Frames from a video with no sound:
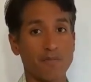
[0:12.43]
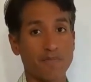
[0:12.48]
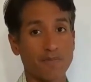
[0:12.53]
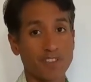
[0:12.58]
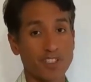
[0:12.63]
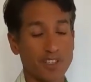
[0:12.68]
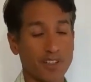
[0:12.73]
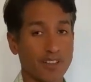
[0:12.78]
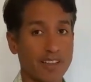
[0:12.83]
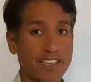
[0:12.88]

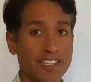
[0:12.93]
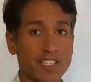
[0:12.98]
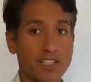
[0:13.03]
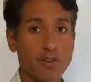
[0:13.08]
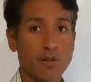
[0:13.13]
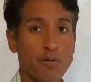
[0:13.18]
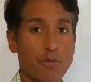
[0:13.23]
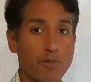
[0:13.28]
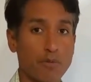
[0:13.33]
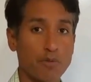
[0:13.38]
So let's
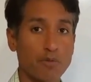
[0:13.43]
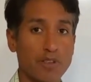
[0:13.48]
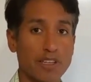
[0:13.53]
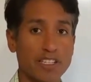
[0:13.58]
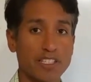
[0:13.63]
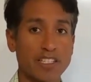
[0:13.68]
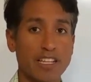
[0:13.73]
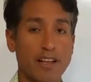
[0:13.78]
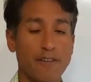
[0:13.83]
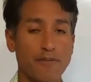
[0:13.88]
go through
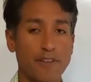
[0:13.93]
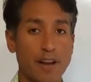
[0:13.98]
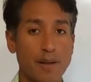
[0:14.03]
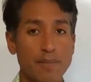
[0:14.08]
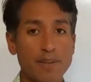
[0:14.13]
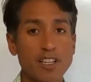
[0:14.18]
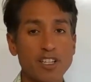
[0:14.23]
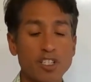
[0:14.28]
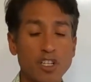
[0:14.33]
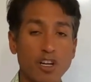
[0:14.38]
this stuff, and I'm
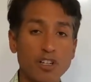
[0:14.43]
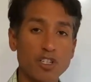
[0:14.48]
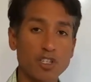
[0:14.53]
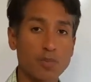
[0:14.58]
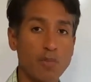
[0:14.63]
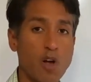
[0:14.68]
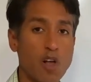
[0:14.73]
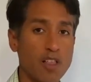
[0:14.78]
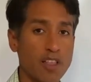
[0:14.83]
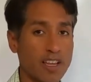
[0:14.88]
gonna start
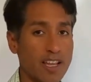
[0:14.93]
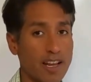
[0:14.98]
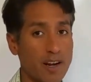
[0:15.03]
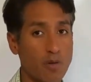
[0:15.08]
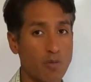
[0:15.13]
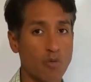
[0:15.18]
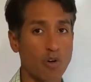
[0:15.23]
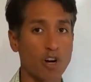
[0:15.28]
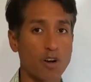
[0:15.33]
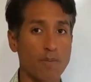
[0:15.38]
small and kind
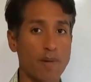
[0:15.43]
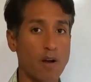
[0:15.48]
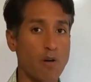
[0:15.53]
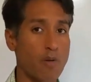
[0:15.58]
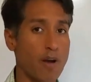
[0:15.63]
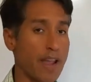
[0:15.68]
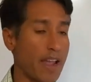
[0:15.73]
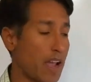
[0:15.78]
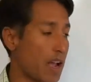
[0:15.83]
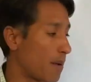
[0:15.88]
of work my
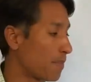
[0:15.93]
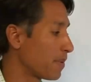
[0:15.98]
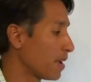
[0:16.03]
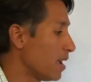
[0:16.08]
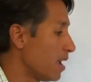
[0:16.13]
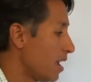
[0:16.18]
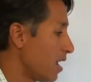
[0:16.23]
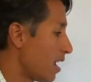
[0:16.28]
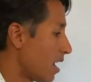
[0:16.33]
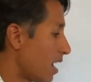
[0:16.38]
way up.
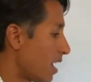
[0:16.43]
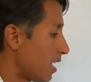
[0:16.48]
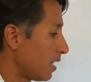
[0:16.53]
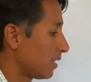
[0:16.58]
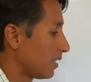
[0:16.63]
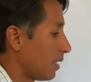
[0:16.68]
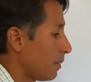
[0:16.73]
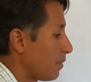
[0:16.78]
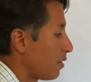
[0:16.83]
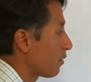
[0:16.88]

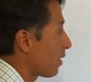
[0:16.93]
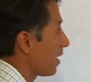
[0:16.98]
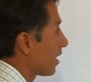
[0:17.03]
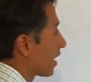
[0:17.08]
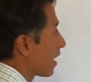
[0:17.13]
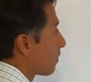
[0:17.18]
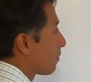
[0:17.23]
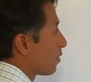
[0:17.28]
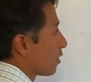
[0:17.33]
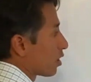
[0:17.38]
Let me write a
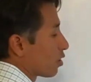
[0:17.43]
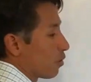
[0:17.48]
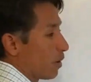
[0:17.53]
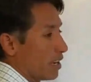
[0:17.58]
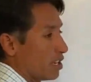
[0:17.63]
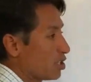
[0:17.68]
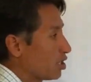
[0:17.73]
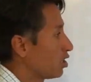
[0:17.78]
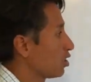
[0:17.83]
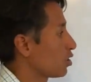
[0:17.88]
couple
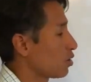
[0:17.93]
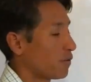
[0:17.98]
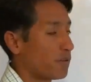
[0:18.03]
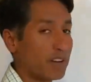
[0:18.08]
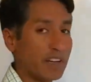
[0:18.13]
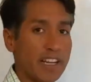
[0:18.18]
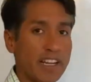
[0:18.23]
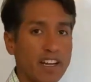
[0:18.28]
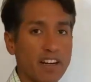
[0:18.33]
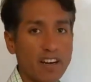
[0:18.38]
equations over
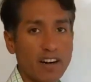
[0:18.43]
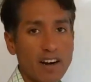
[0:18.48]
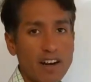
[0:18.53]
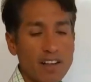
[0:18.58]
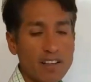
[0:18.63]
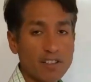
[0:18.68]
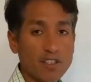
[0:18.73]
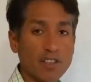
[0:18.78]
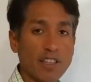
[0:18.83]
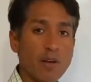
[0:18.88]
here
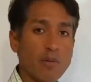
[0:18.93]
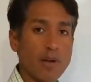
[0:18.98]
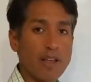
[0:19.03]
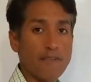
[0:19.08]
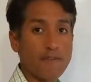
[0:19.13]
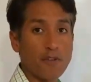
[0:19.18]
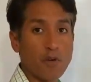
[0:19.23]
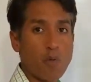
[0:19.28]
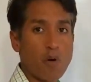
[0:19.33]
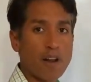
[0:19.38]
so that way
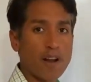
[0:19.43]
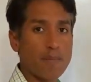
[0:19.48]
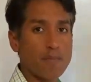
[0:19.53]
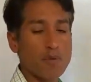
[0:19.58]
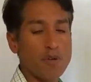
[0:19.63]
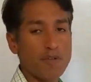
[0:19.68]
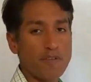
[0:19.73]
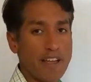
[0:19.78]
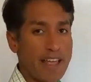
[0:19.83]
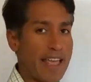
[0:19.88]
if you wanna
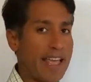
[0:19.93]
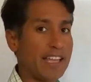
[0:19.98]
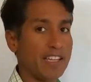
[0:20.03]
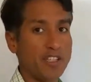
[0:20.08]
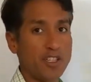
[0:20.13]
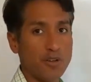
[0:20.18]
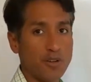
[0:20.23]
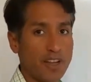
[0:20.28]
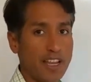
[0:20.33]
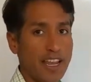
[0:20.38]
move ahead
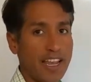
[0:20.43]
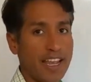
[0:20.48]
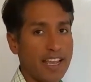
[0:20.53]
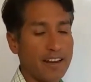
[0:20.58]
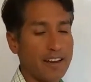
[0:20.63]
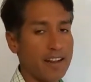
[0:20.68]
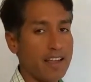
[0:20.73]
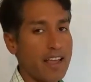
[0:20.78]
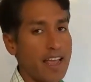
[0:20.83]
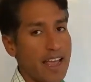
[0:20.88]
you
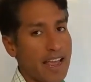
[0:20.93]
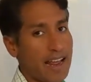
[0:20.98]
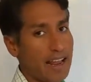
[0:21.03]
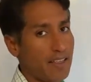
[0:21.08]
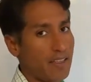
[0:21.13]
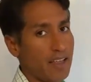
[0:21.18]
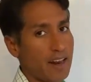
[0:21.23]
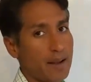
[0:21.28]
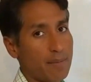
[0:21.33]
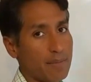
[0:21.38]
can,
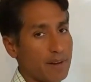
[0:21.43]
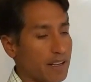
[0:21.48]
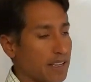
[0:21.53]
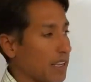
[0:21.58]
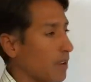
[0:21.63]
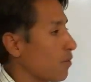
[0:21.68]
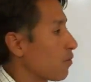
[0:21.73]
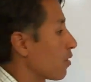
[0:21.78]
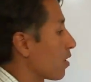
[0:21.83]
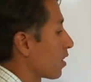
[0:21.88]
and then I'm gonna
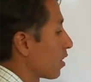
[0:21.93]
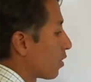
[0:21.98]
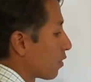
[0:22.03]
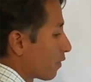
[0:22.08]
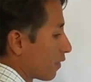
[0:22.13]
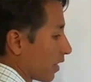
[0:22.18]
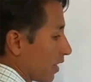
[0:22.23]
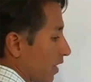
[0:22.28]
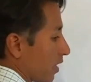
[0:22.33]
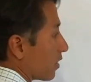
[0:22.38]
get working
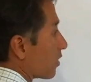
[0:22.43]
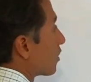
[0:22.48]
over here.